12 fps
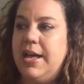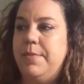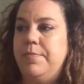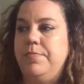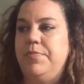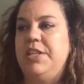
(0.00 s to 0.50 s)

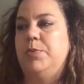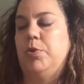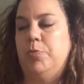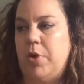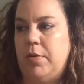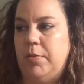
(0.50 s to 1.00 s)
These word
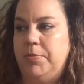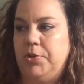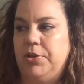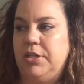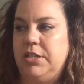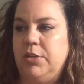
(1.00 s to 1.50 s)
problems are
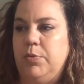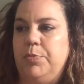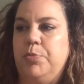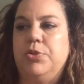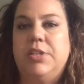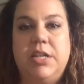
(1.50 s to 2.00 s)
going to deal with
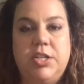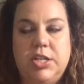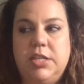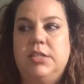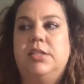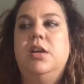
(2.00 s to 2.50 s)

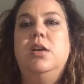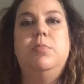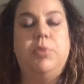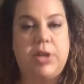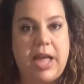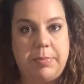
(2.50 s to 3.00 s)
percentages,
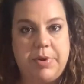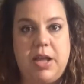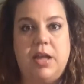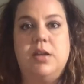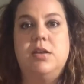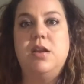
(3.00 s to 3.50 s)
per
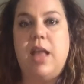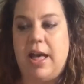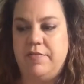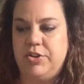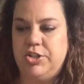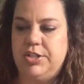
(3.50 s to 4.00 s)
capita,
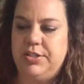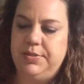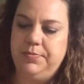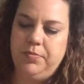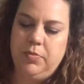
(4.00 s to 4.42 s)
averages.